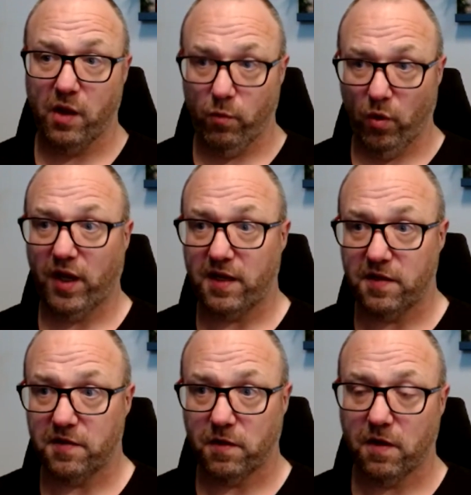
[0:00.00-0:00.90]
It will get
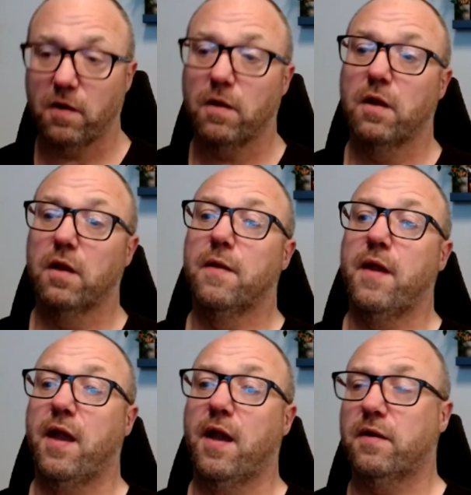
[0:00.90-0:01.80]
easier.
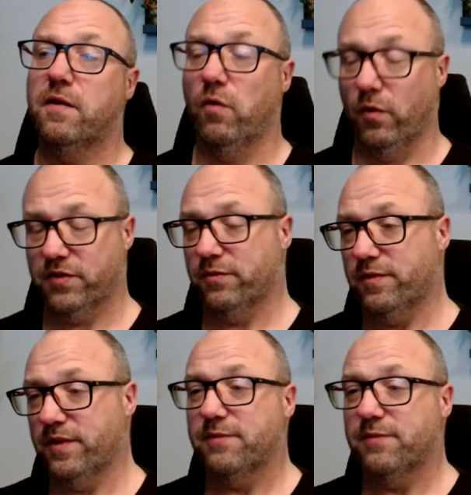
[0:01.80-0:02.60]
And also,